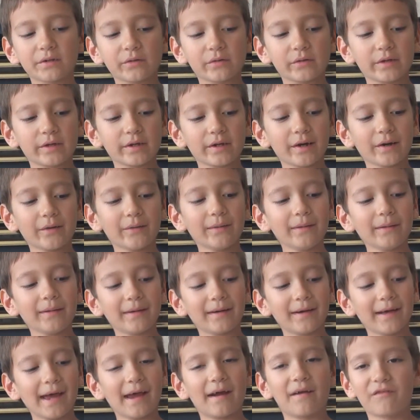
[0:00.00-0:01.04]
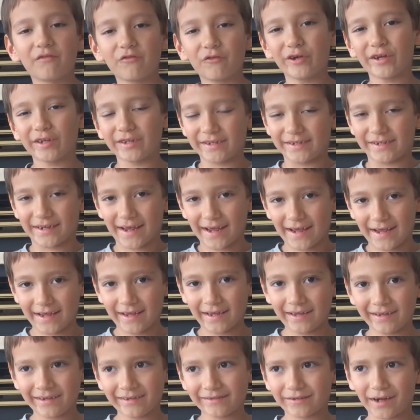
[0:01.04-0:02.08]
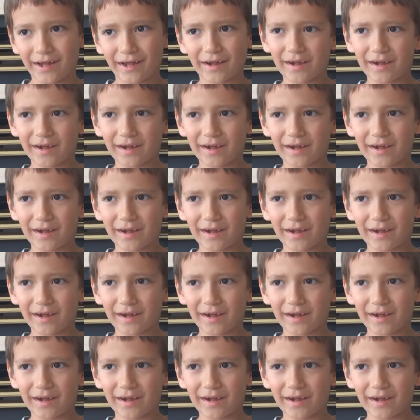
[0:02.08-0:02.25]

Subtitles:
you know every day